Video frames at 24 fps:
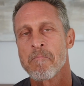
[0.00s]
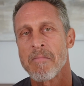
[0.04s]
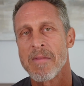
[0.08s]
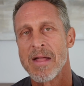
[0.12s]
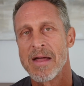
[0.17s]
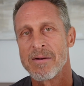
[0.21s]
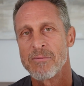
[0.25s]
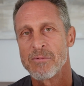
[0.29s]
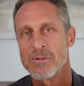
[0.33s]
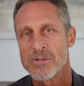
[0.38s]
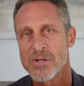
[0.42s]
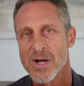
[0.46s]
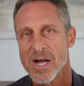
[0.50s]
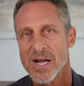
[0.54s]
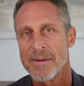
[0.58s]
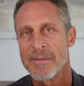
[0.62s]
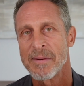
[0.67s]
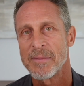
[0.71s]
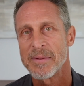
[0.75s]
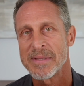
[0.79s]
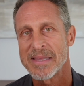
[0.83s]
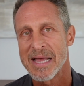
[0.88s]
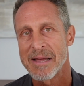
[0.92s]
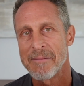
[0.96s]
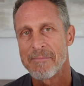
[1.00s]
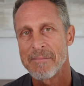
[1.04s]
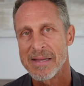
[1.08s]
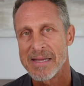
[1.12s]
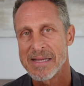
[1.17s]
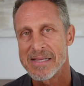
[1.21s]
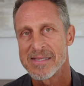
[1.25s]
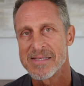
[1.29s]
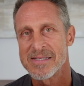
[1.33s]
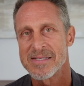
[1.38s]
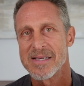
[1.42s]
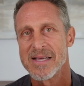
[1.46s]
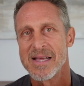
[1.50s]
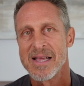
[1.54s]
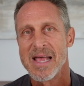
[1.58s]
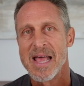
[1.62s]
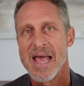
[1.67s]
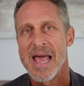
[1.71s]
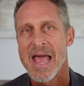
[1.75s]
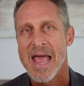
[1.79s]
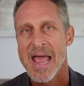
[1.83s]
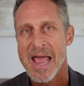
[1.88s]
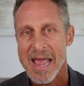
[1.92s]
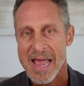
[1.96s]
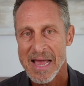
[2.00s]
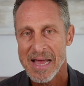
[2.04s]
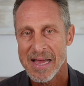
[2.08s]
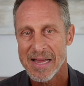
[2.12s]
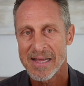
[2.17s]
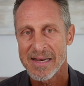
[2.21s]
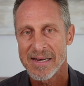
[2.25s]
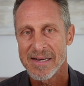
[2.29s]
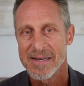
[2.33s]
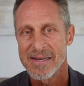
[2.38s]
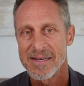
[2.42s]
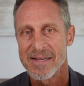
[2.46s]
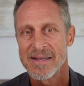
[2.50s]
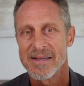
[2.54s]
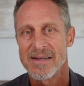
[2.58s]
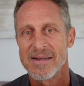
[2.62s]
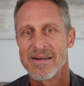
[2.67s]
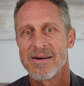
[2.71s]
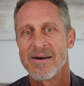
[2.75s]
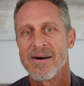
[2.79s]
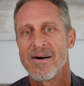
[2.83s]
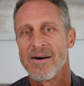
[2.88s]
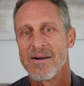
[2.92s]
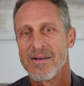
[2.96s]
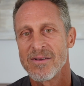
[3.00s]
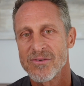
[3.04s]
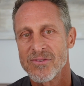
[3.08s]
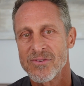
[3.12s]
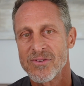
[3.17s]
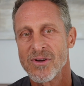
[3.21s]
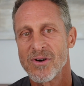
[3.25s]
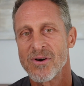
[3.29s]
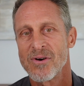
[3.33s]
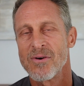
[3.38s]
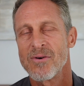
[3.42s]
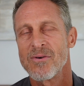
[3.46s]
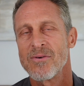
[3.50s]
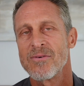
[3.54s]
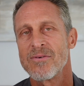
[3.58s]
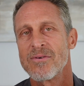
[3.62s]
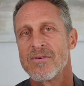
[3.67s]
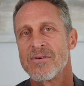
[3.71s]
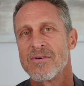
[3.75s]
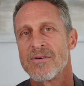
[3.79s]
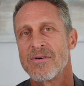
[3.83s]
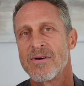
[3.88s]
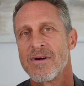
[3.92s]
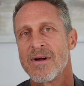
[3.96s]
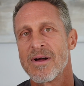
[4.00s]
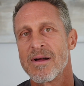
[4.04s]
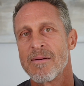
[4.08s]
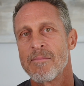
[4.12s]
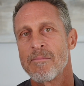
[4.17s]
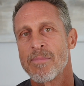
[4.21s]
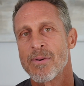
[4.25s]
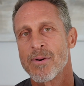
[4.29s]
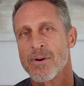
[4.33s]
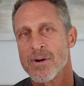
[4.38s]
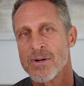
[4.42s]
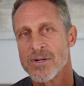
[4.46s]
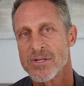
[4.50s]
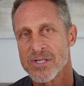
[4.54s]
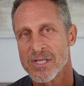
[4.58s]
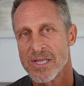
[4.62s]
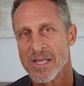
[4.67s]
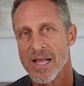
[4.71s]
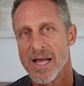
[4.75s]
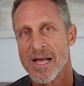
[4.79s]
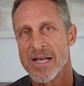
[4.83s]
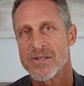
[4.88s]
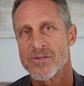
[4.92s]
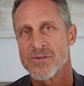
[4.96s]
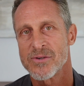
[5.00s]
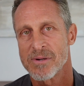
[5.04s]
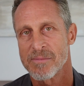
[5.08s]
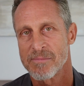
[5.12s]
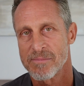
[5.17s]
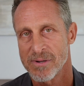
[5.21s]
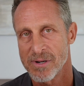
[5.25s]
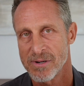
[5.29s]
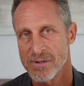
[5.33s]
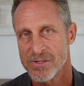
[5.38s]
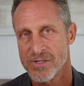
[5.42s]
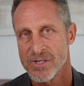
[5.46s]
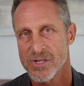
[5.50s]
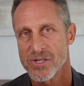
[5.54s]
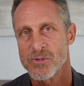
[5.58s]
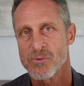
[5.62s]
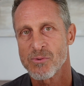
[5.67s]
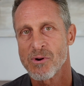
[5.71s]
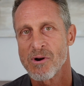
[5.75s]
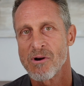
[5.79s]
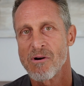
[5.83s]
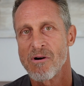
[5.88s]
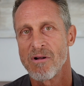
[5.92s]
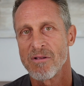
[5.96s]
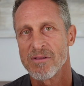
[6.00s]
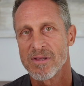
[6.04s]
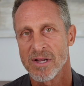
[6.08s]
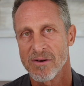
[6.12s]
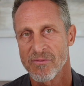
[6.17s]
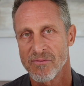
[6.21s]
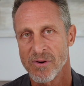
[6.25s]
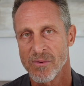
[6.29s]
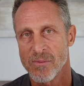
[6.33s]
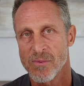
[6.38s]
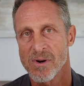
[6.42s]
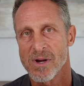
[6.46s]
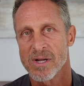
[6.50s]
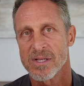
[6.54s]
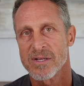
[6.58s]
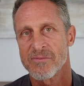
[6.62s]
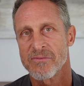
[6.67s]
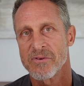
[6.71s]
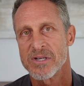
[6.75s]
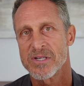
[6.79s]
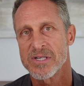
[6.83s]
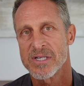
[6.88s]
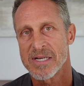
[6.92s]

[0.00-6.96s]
and we'll talk about what that means. And also personalize your approach, because we're all different. We're all different